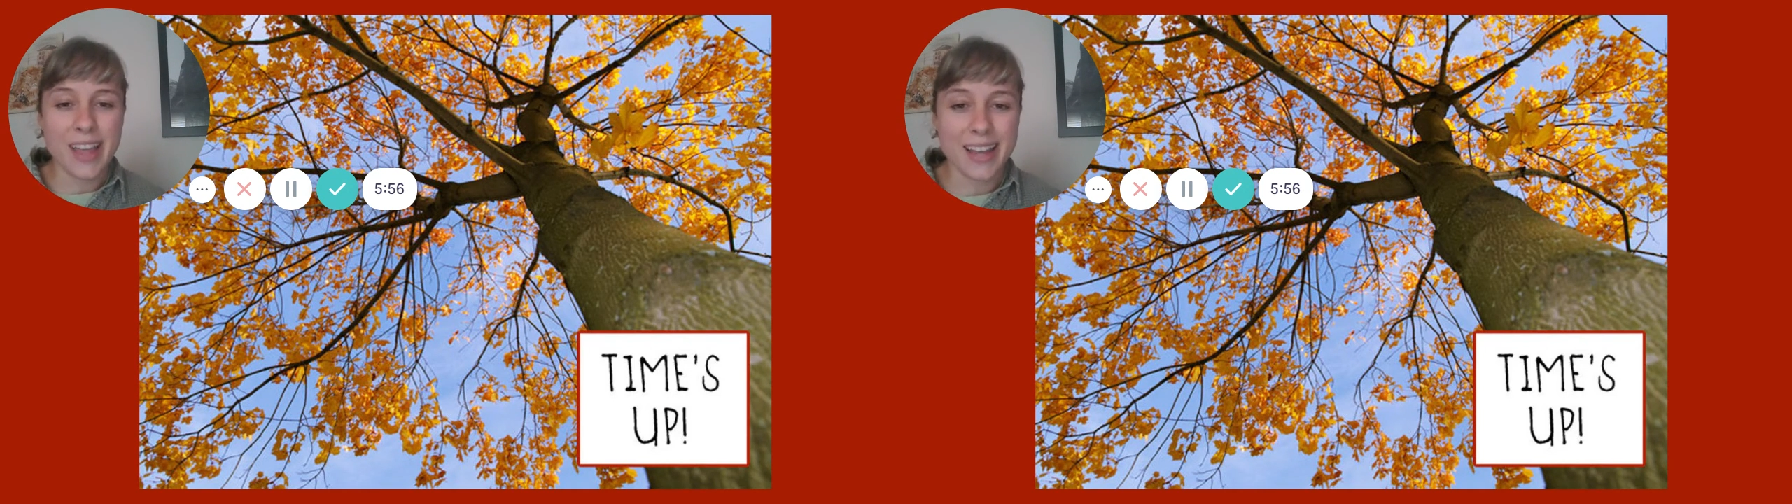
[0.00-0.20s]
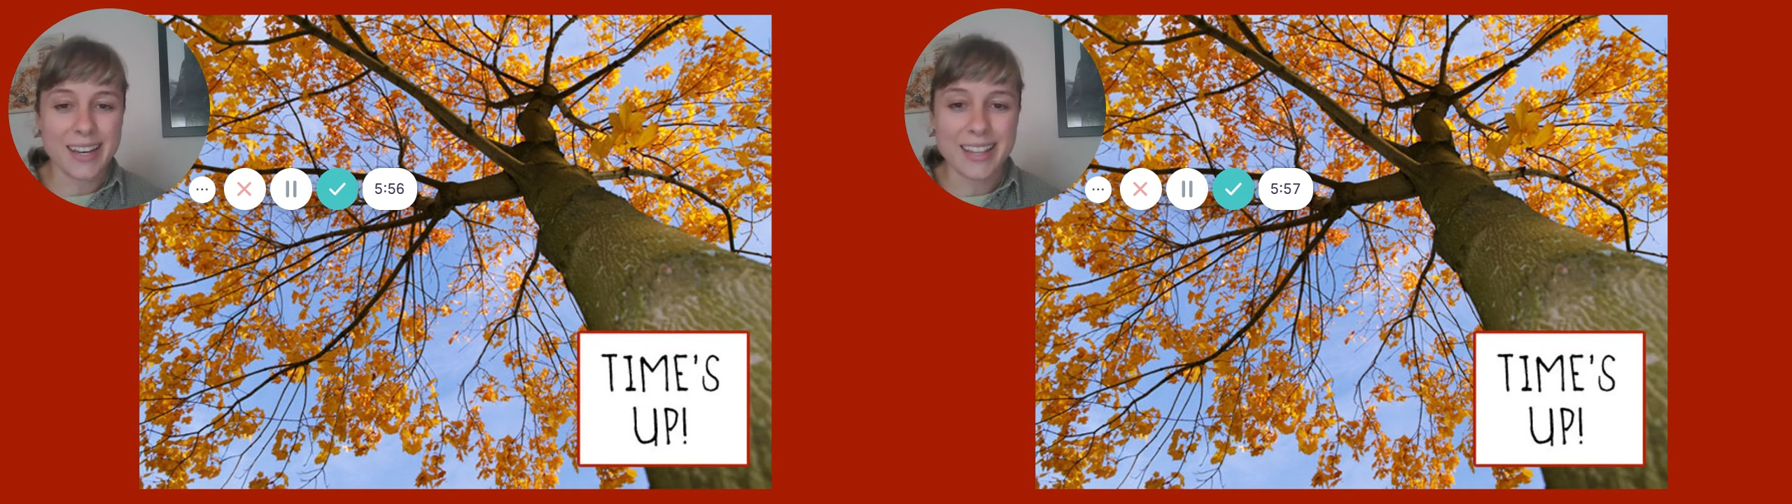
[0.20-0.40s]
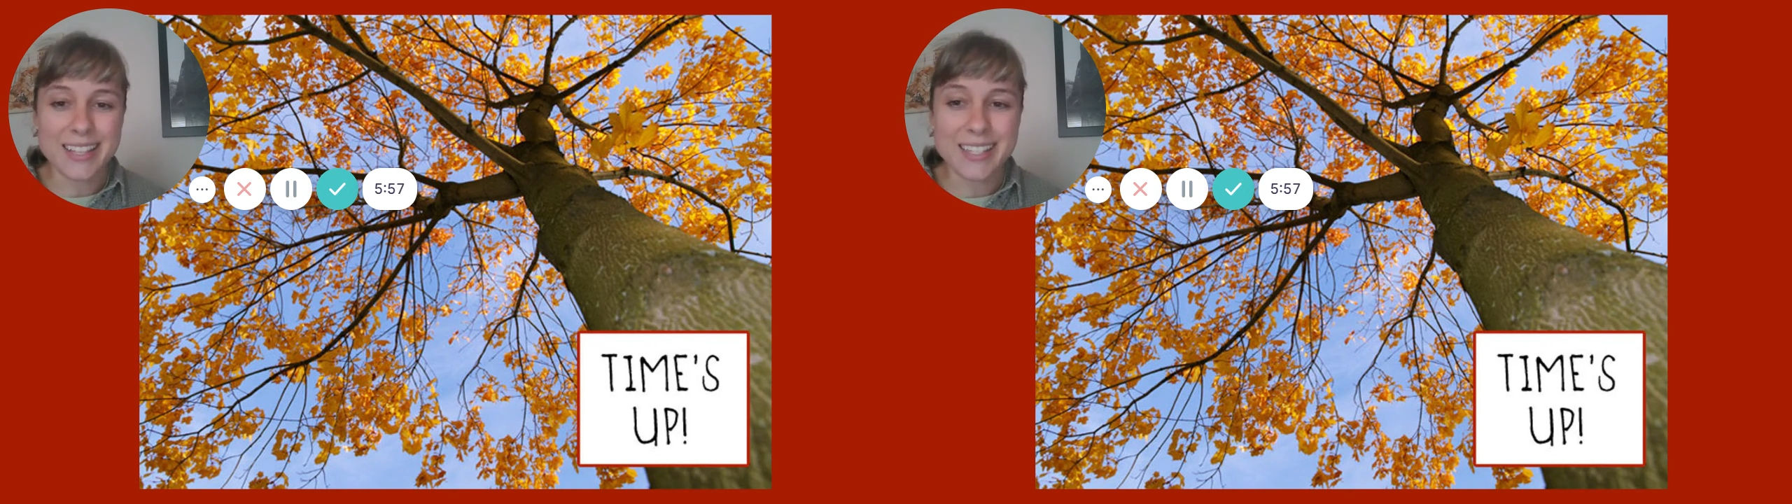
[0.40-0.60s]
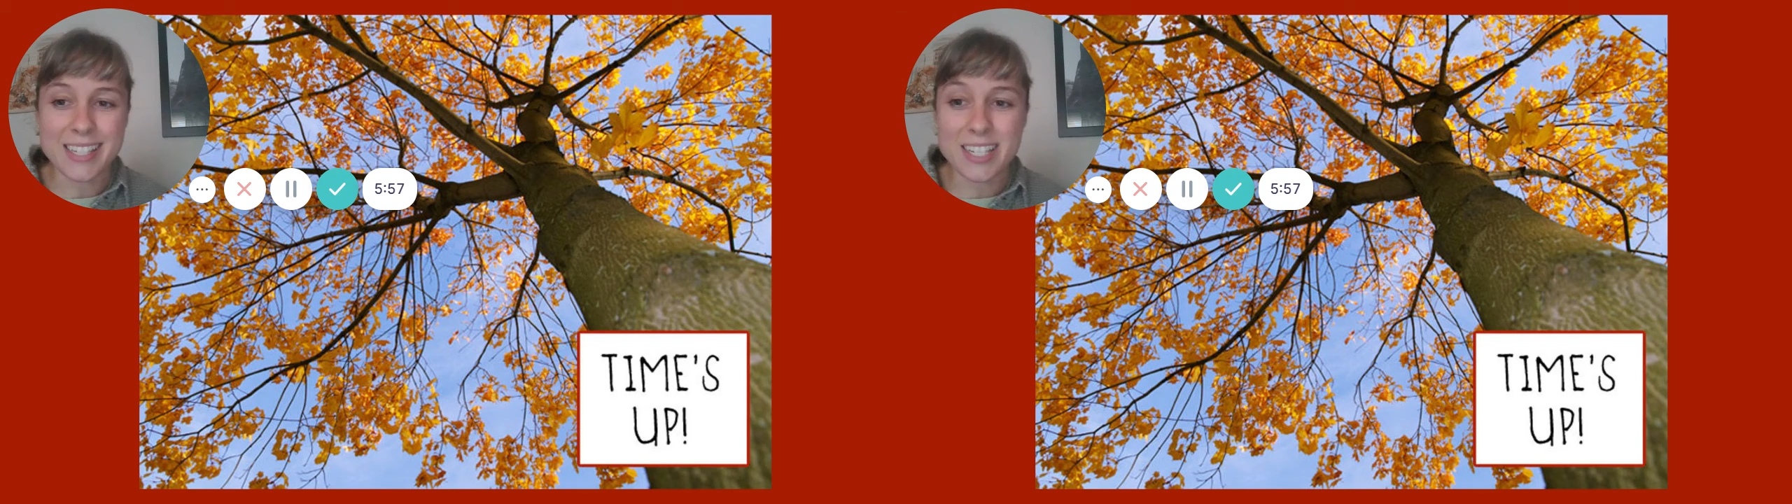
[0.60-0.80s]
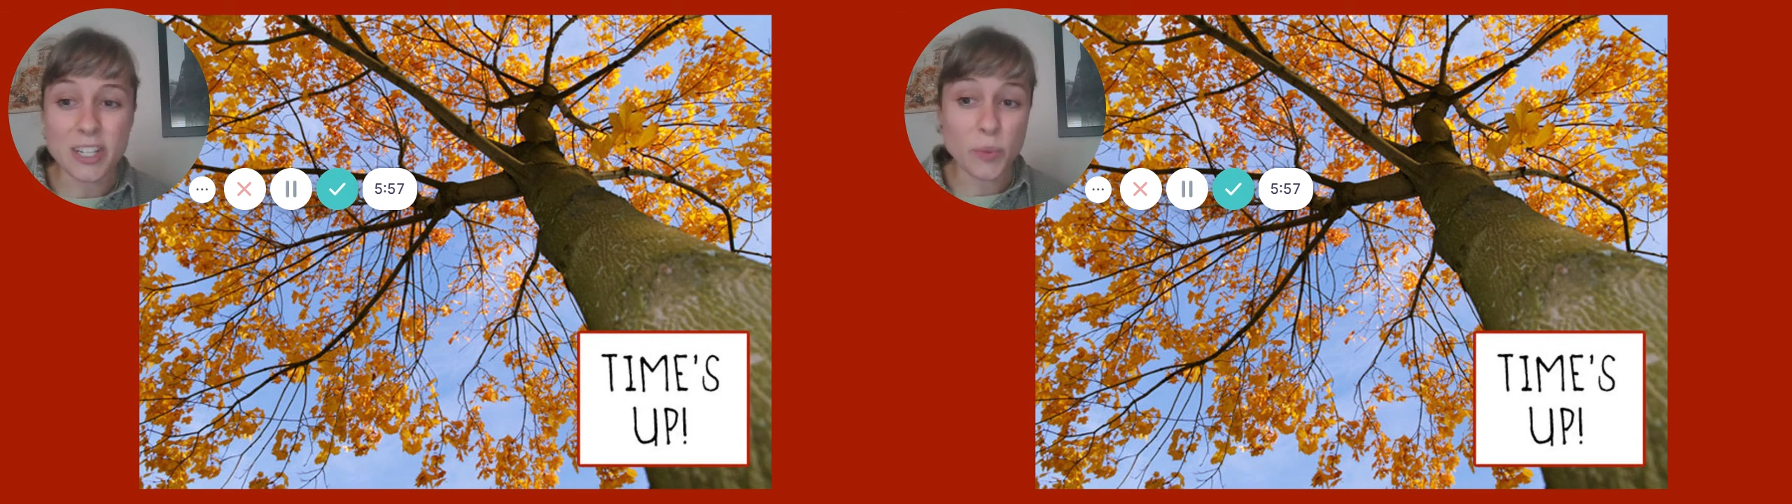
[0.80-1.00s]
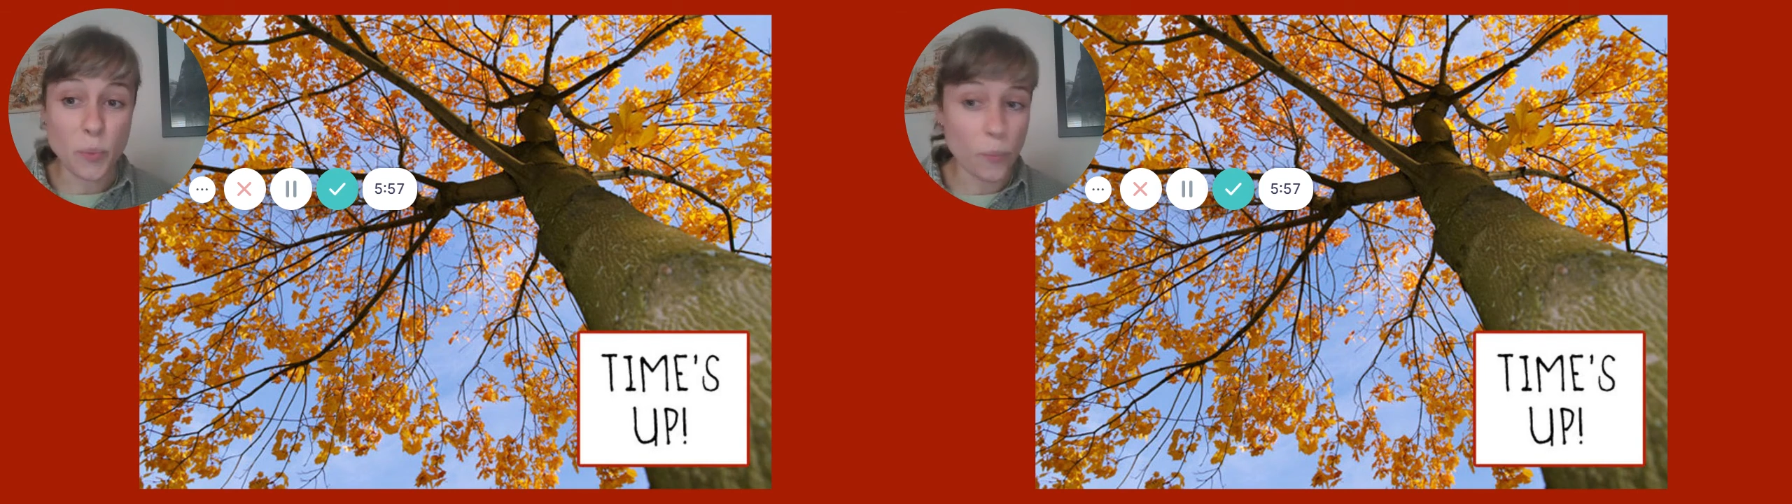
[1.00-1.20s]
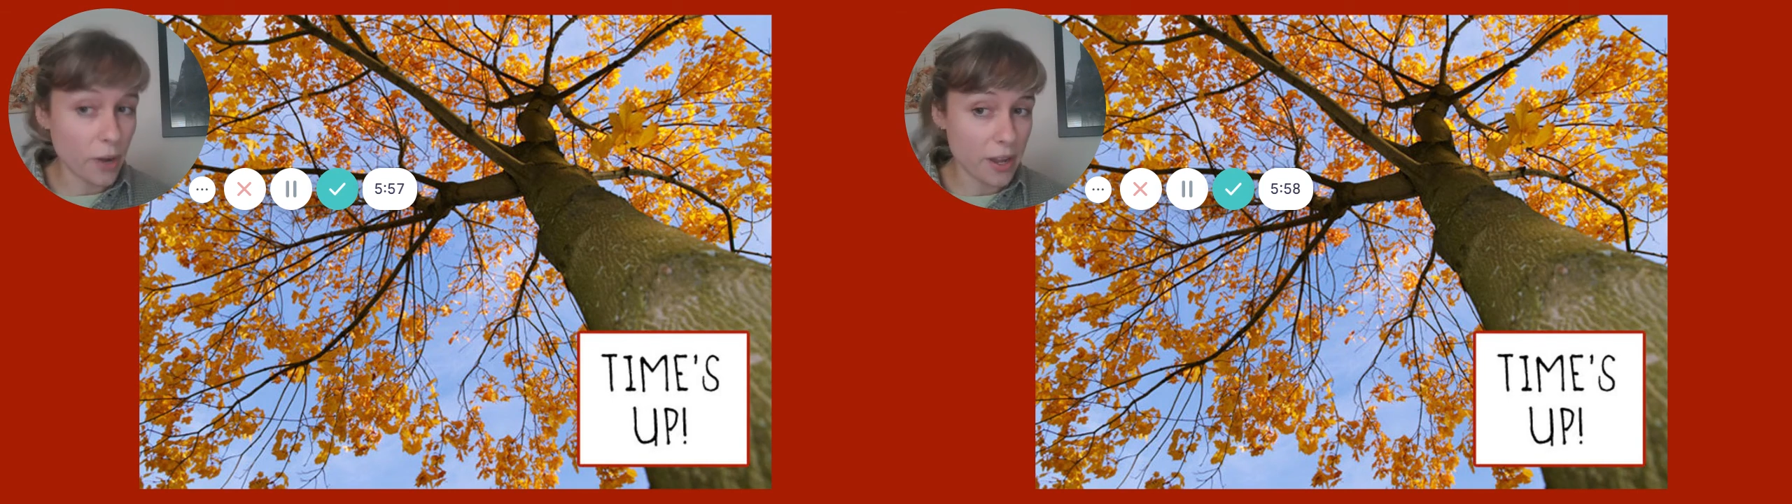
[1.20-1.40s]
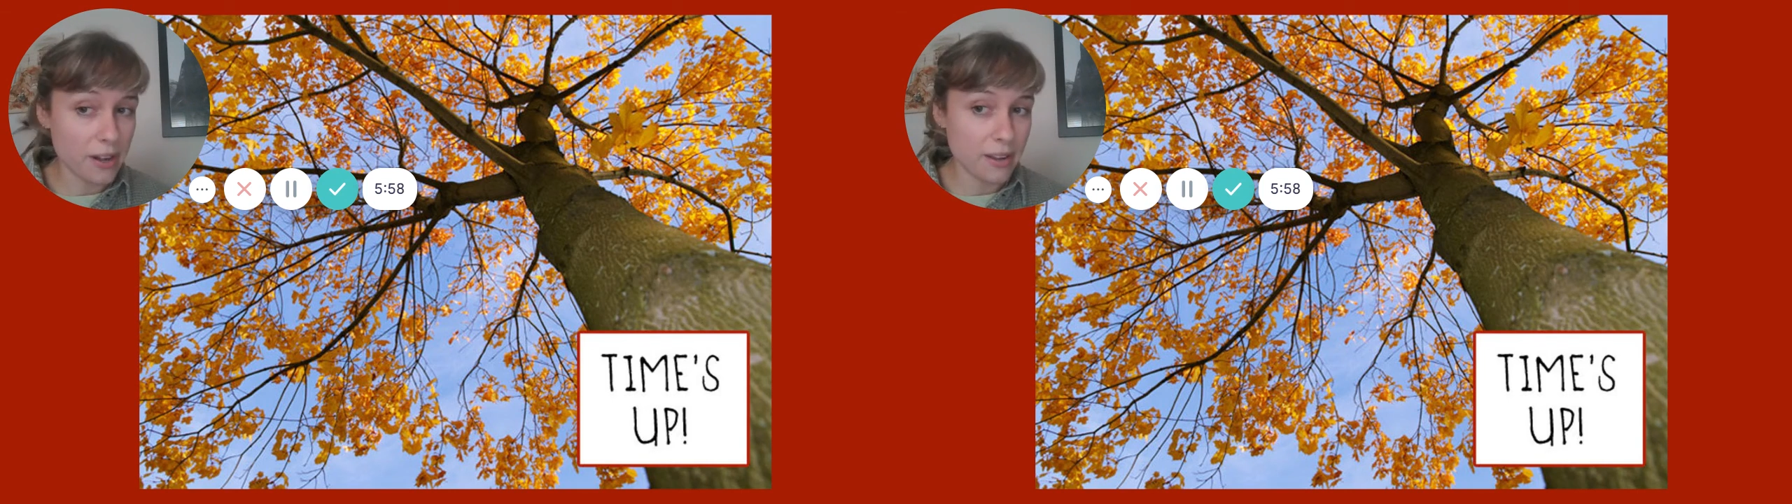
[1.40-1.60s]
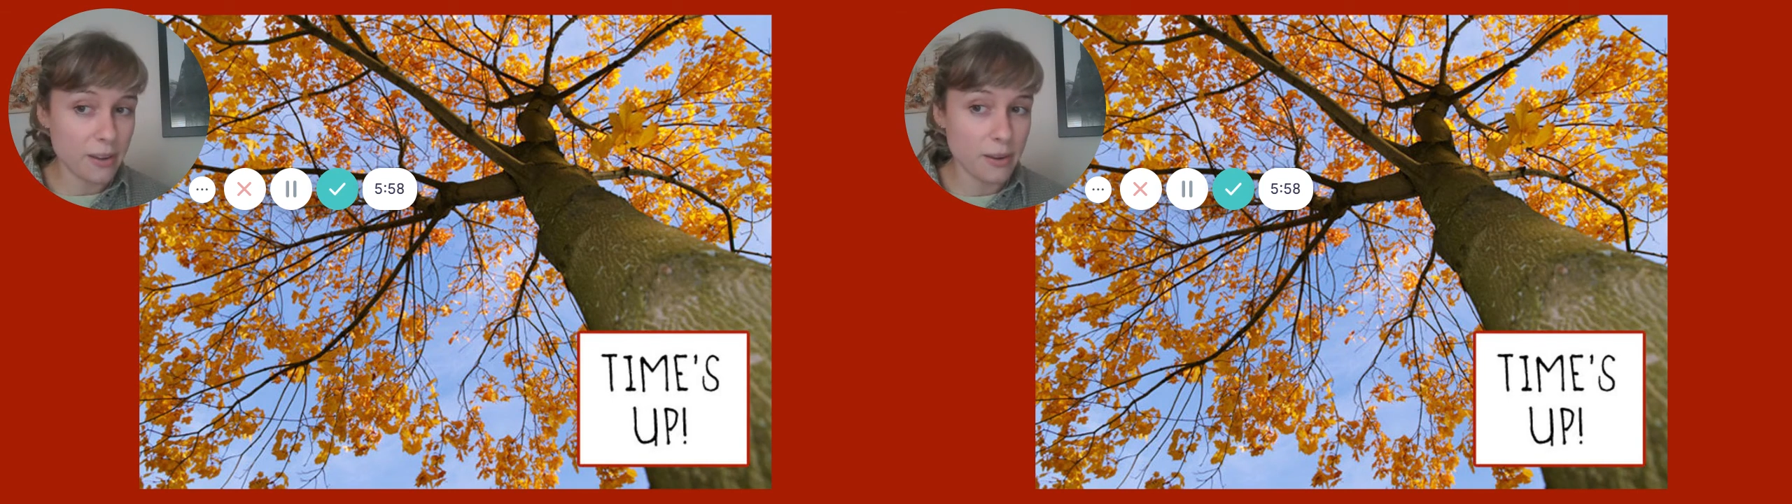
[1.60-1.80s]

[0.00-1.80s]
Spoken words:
And this is just one